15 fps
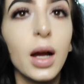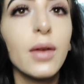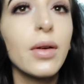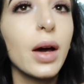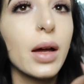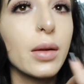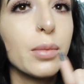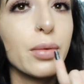I've
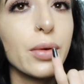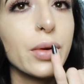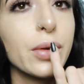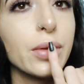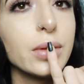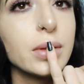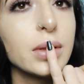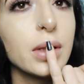had a
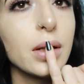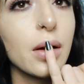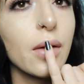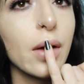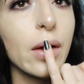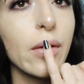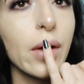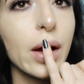bruise, you know,
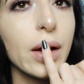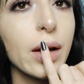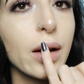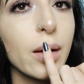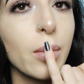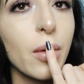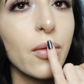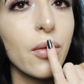like right
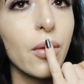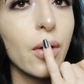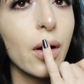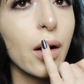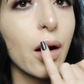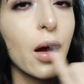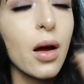here before.